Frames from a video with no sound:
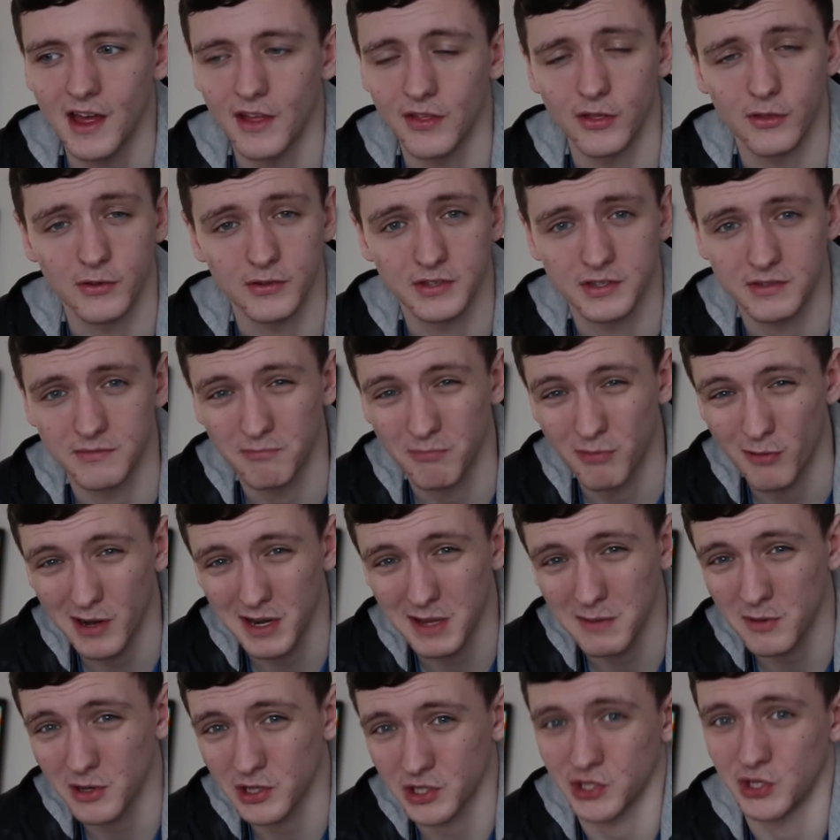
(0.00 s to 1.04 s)
there's
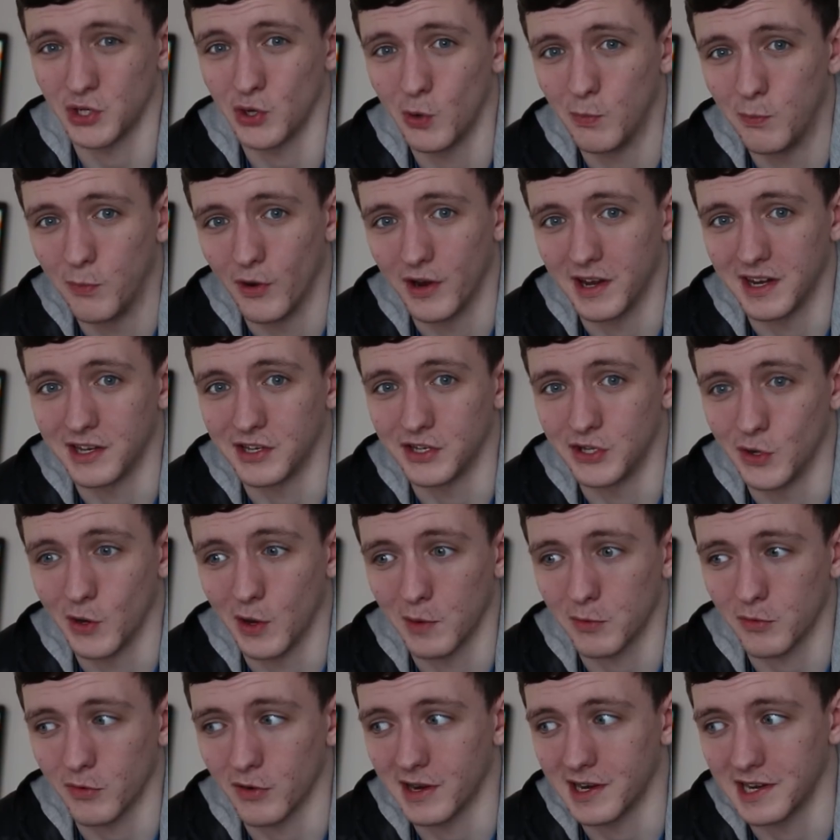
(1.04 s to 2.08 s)
pretty much no point in you
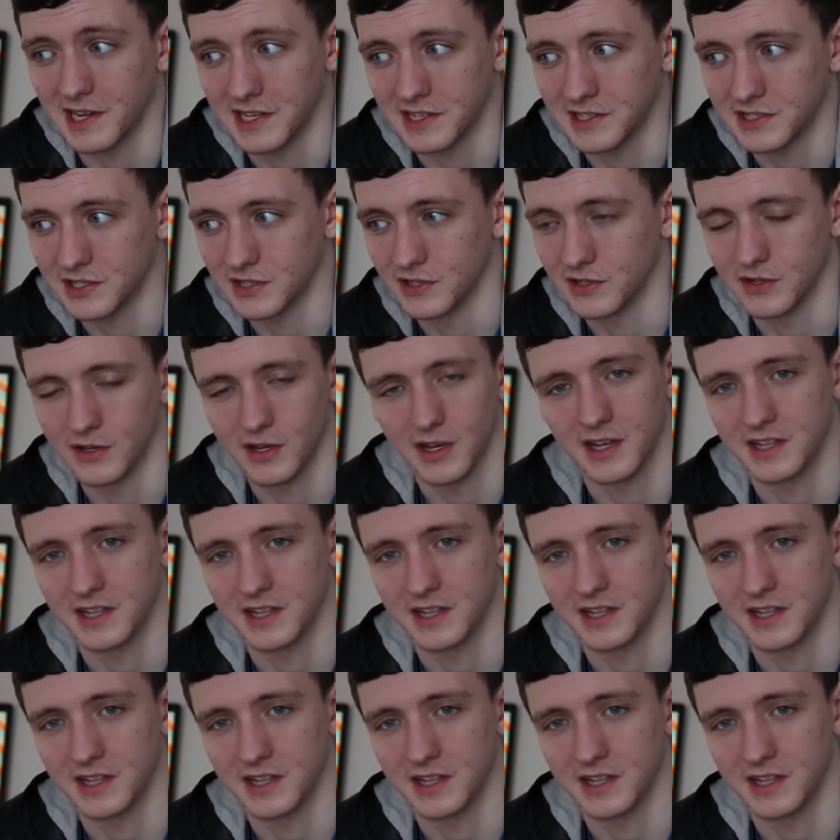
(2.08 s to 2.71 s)
upgrading to